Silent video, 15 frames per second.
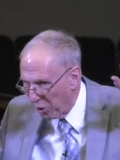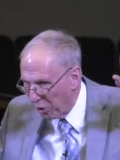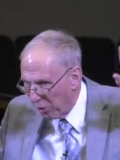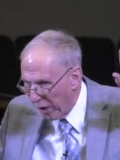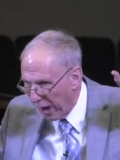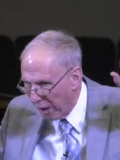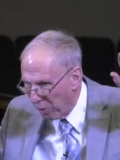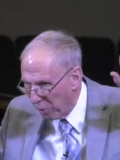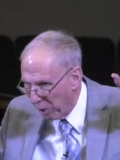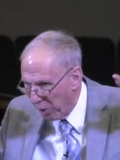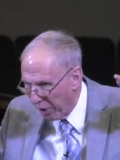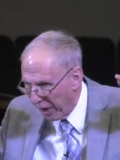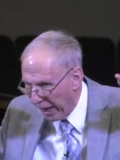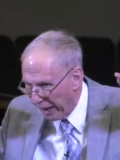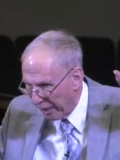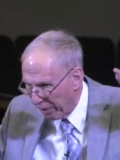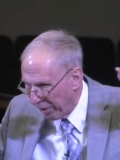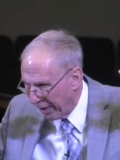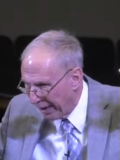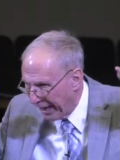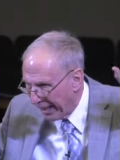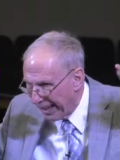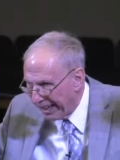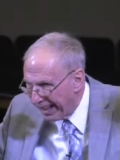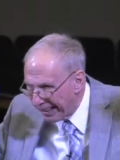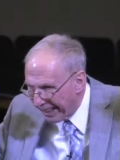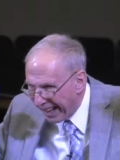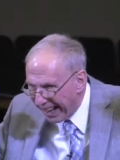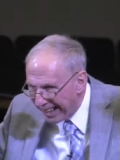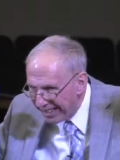to thy word. And I'm going to get into
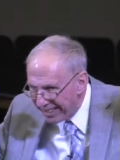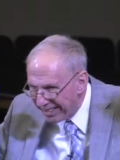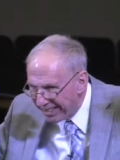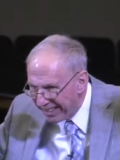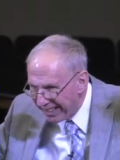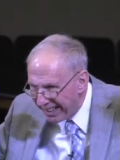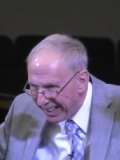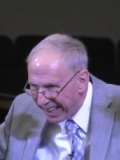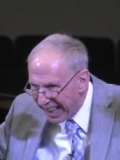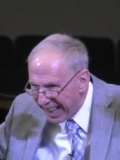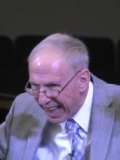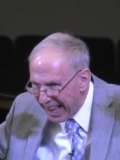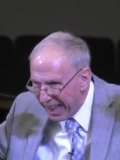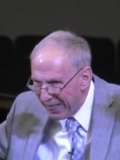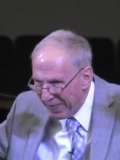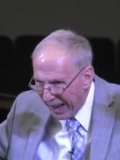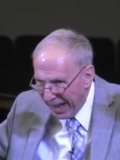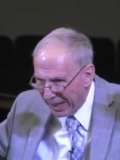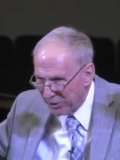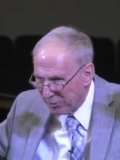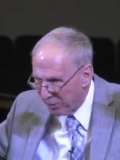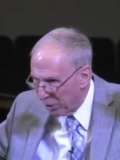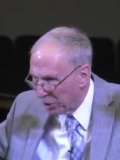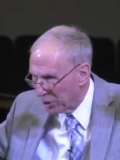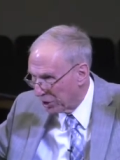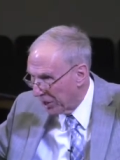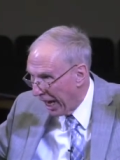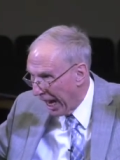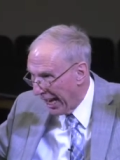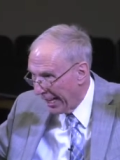that. That's verse
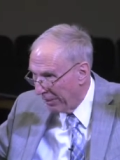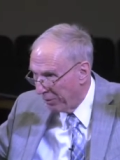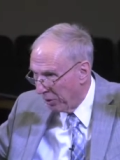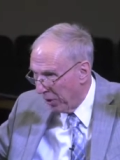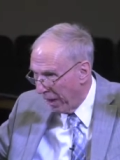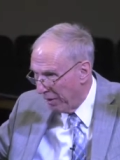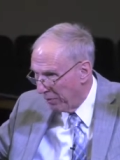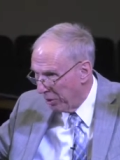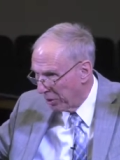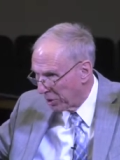nine, if you have your